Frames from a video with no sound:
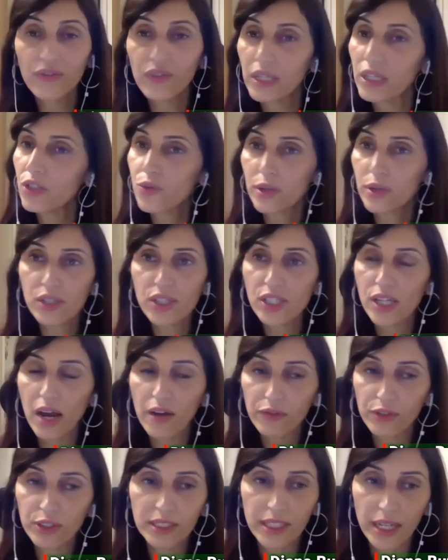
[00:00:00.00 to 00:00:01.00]
Israel's
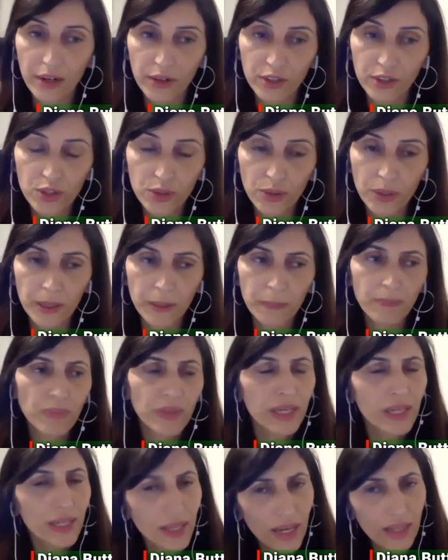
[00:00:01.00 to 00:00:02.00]
sovereign territory.
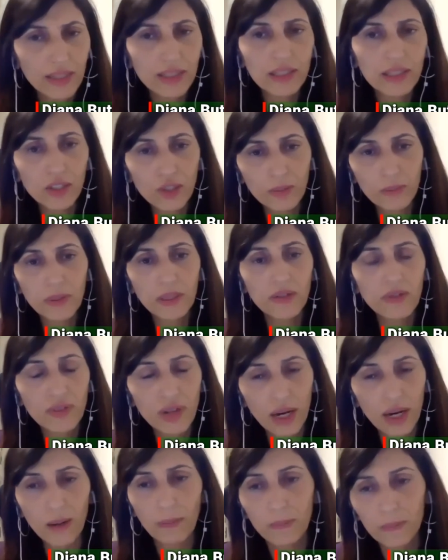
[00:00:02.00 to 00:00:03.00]
Again, a little bit of
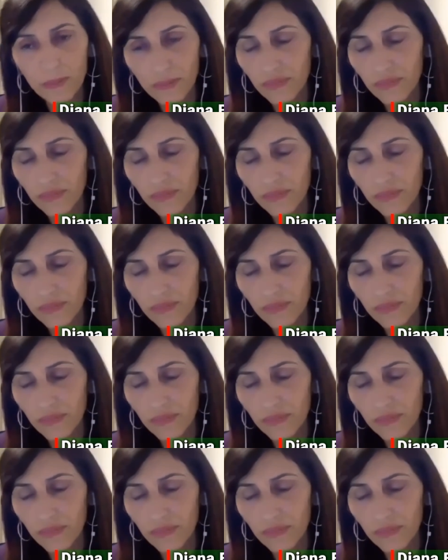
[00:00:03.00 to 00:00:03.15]
hum,